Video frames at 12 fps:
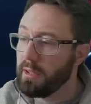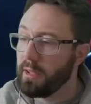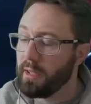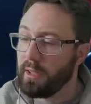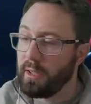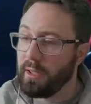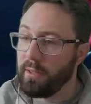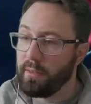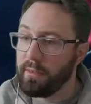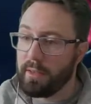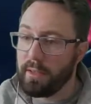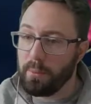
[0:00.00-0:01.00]
You know,
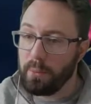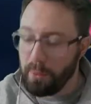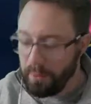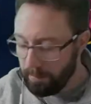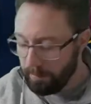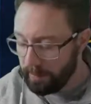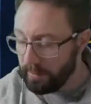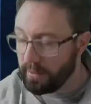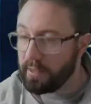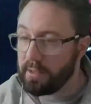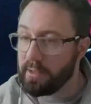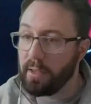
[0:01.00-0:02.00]
we will build
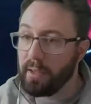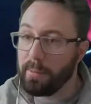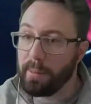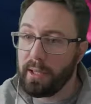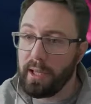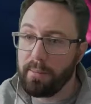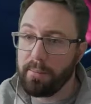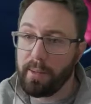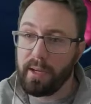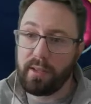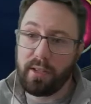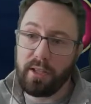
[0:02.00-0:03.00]
this guy, but again,
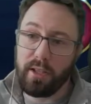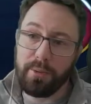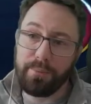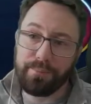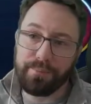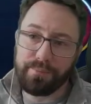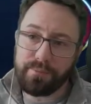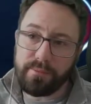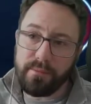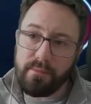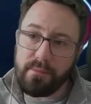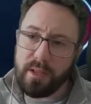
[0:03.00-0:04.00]
back of the queue.
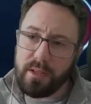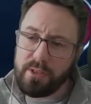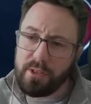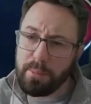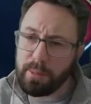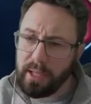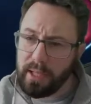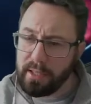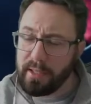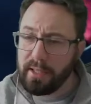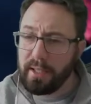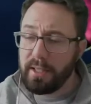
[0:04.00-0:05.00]
So plan,
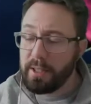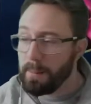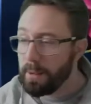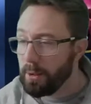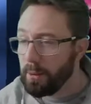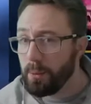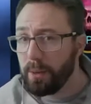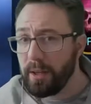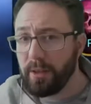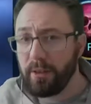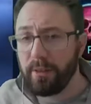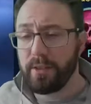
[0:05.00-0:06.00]
depending on what we
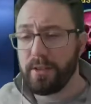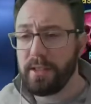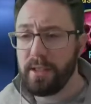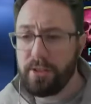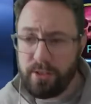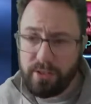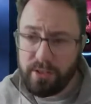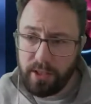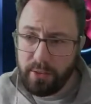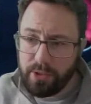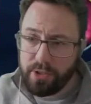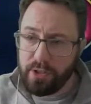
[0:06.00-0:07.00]
get out of our delicious
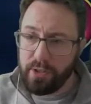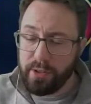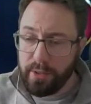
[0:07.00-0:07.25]
Sacred Shard,